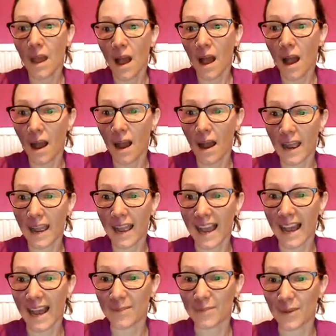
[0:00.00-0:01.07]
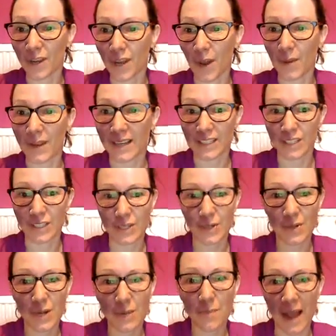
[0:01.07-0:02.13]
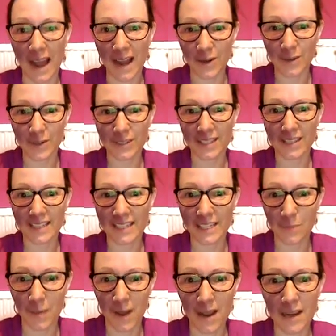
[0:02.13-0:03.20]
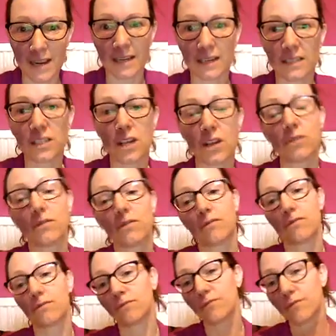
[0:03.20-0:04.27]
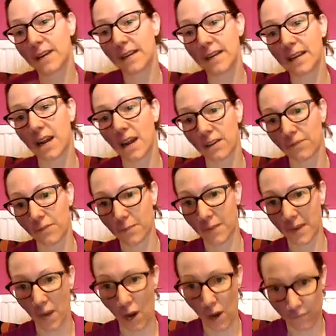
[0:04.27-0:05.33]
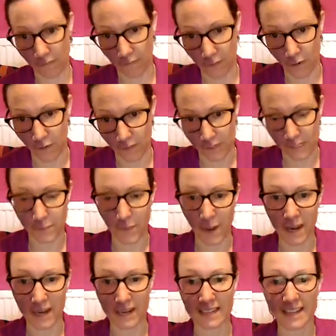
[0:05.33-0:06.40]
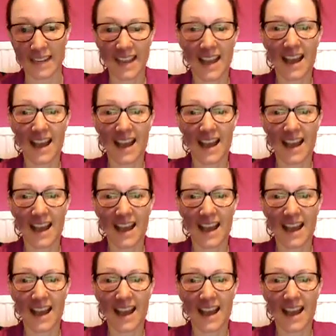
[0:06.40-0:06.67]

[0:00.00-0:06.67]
I am going to talk about the spine. So really kind of big overview on the spine.